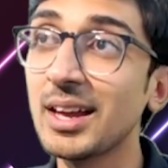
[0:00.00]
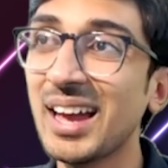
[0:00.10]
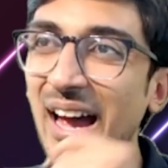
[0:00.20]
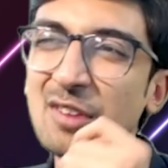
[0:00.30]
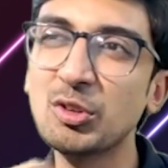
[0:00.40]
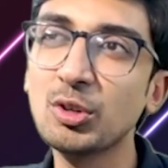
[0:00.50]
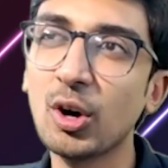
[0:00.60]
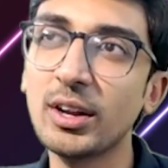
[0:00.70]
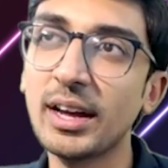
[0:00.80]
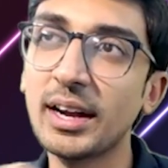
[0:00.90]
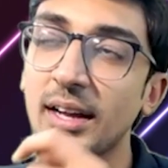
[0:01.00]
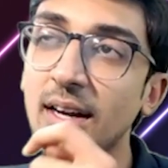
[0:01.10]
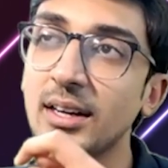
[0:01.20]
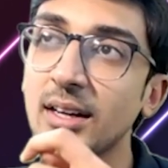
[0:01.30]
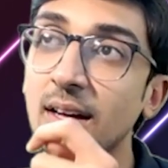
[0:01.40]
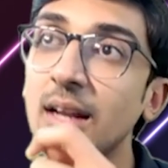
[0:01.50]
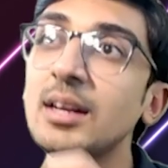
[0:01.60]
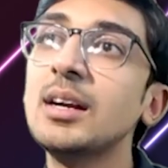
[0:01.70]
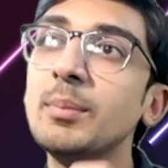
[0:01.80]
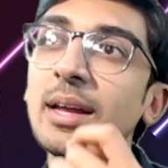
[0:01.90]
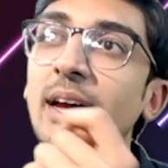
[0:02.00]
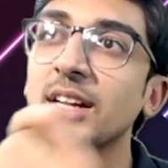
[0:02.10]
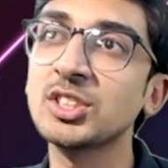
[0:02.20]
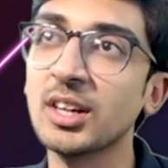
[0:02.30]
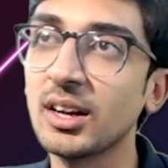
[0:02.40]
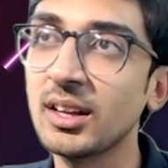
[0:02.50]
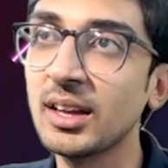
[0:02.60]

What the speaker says: Have you gone ahead and done a little bit extra?